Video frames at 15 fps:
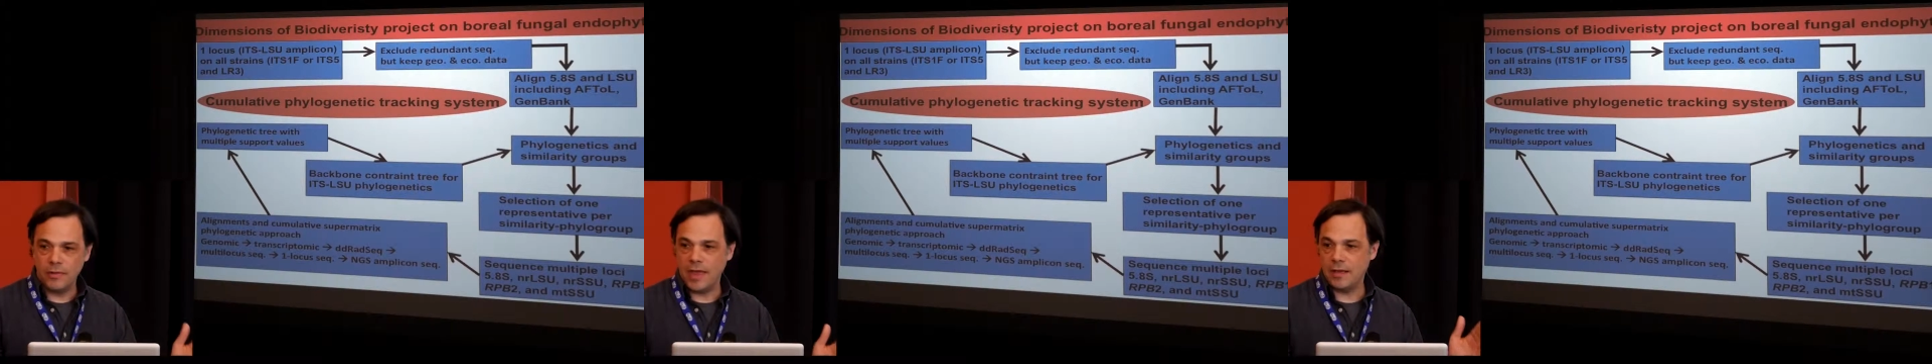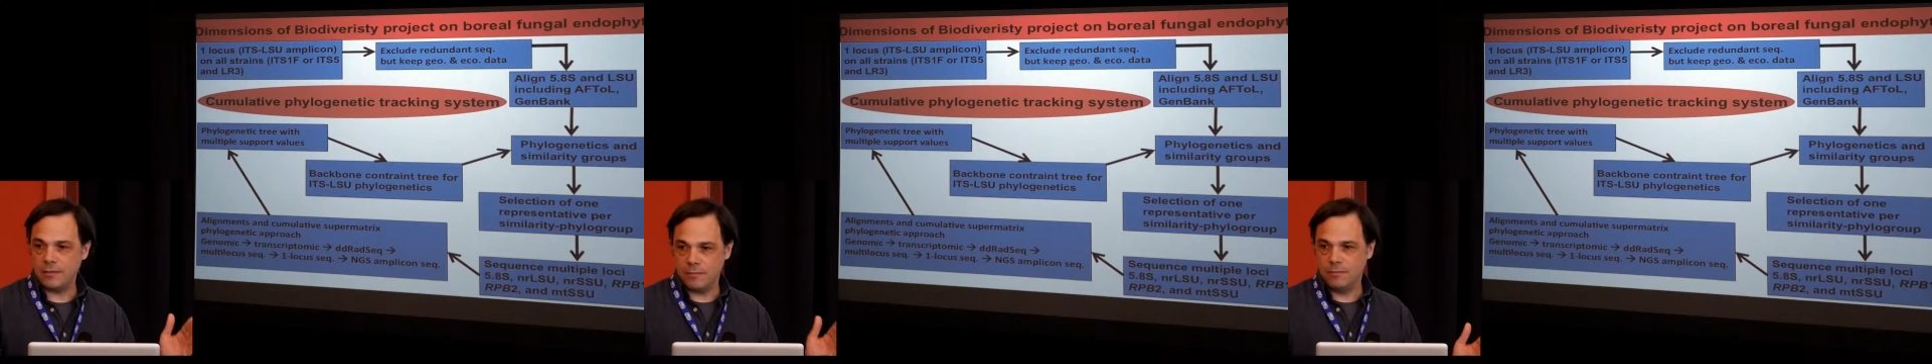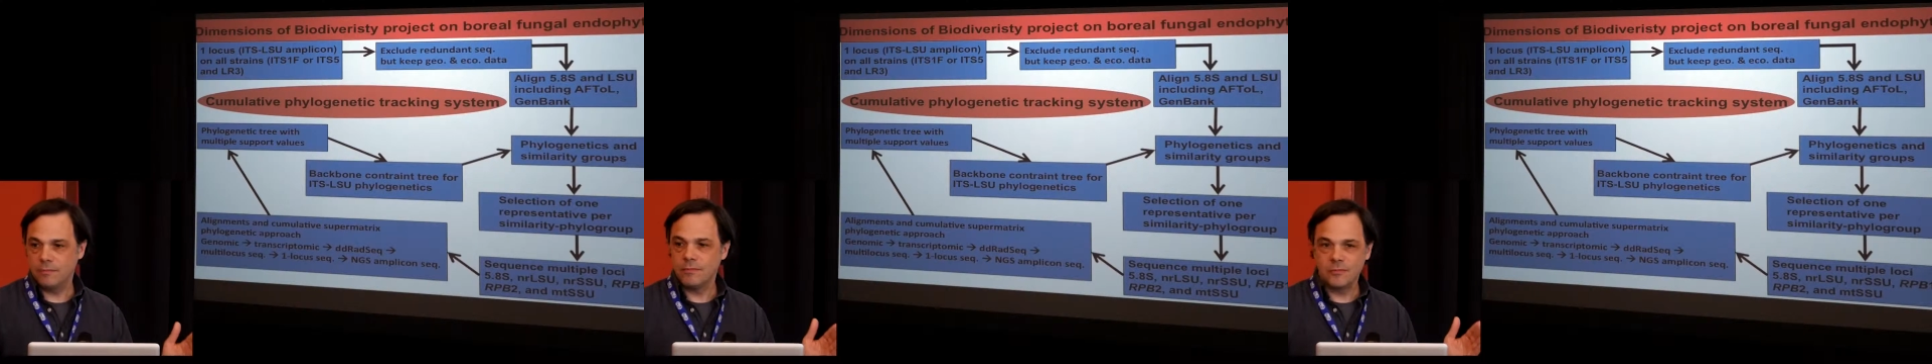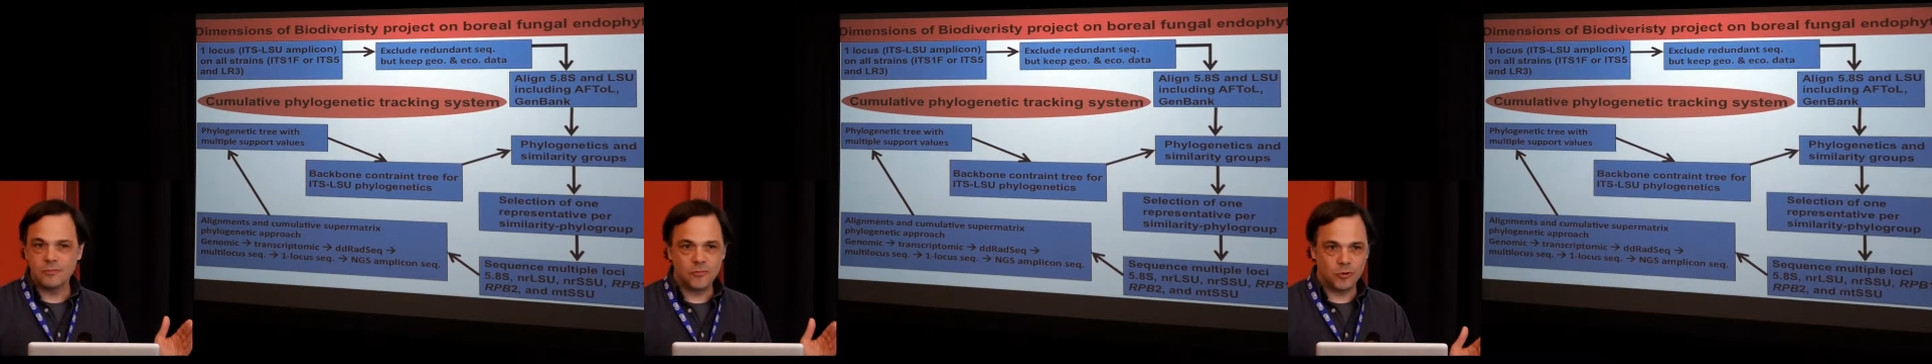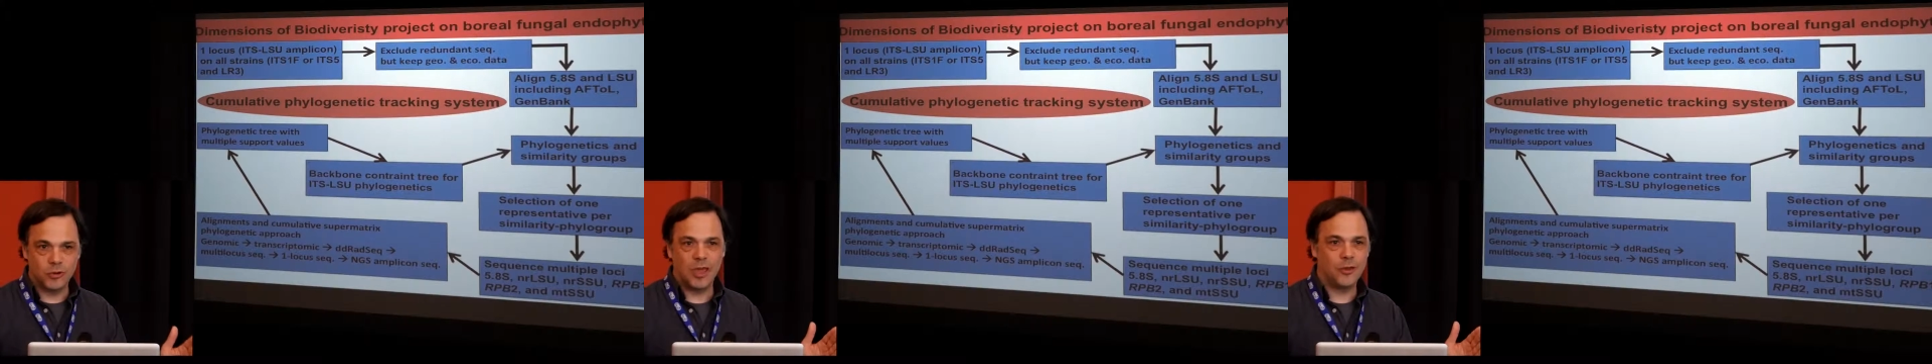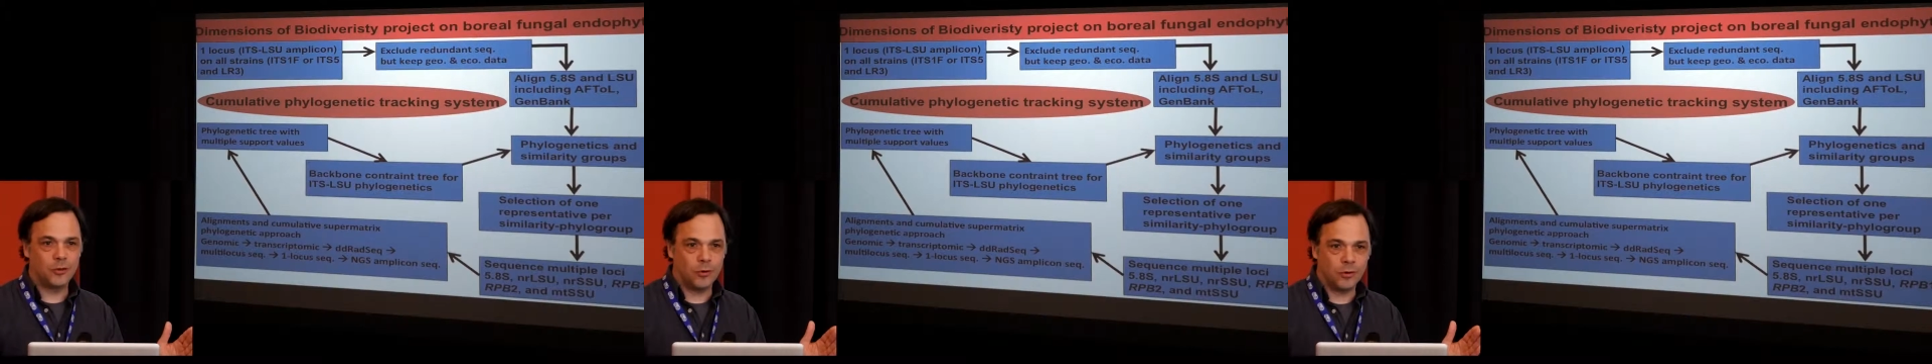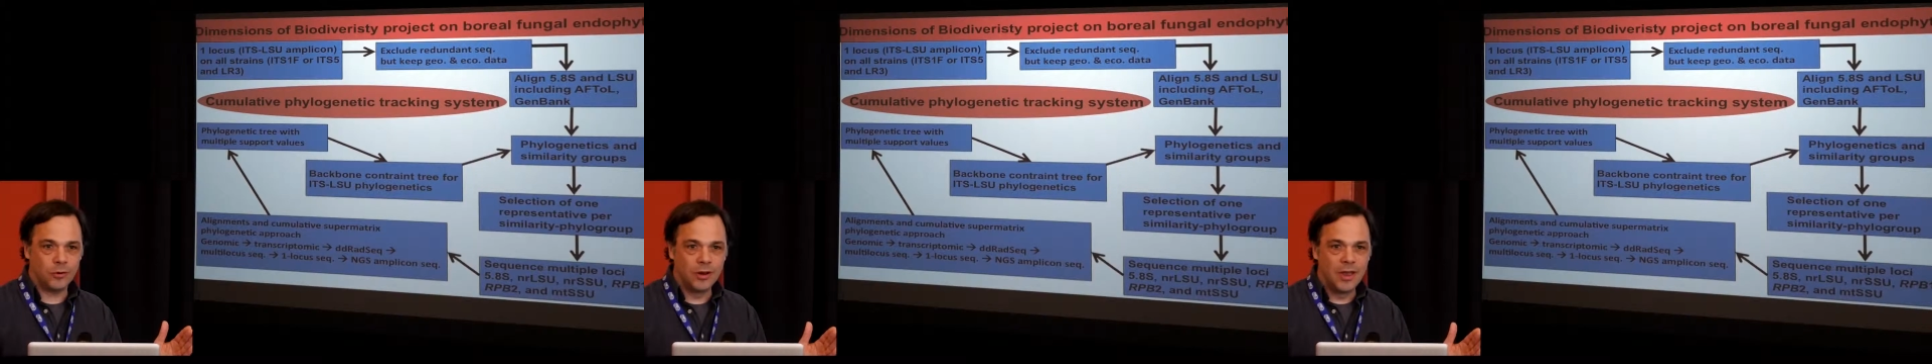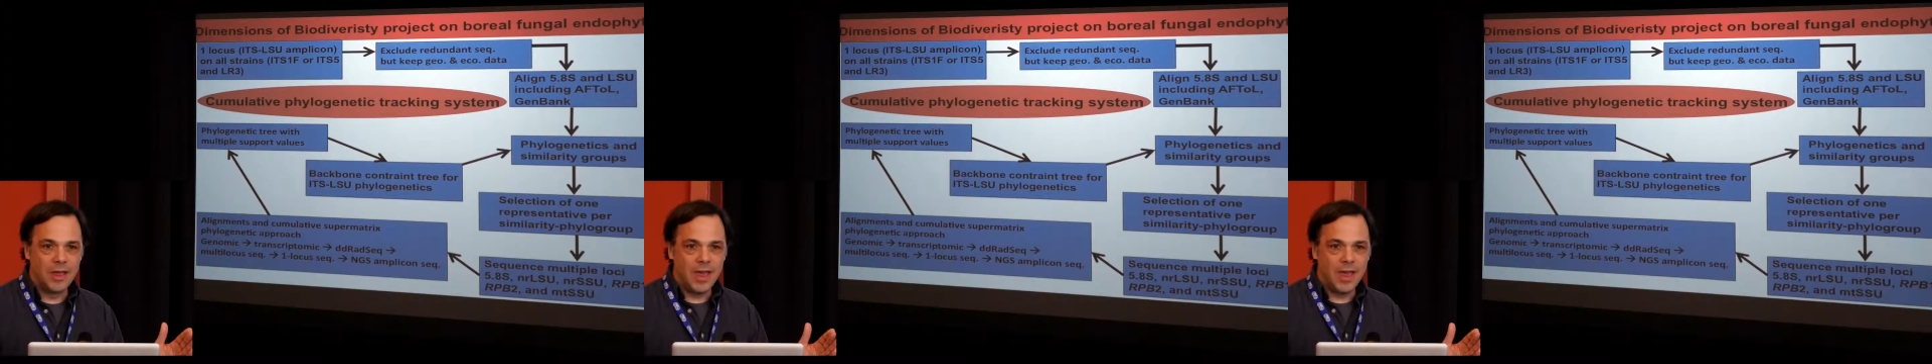that together?